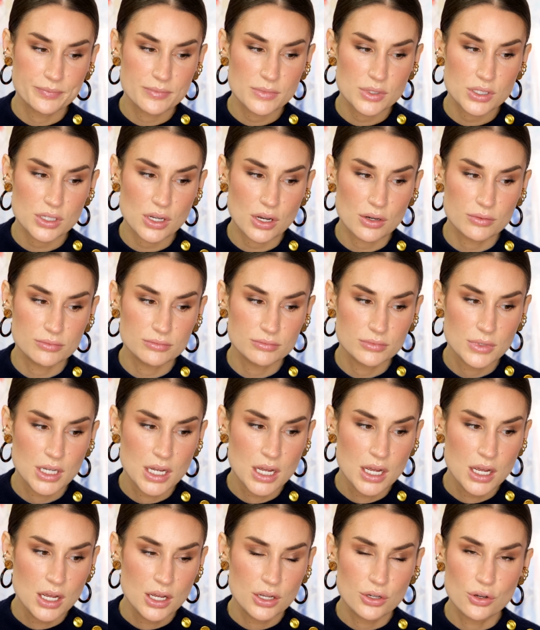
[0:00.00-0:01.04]
So
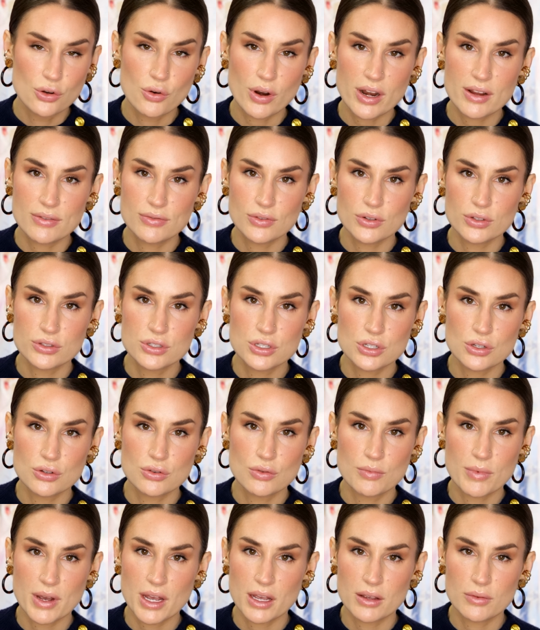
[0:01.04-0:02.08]
grateful
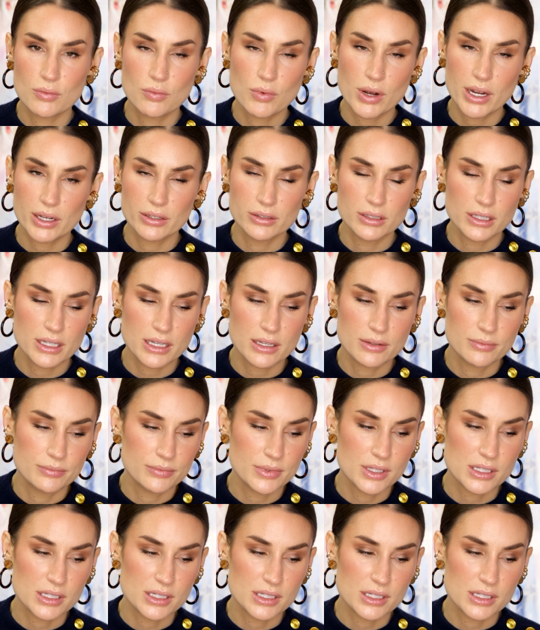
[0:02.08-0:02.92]
to my wildly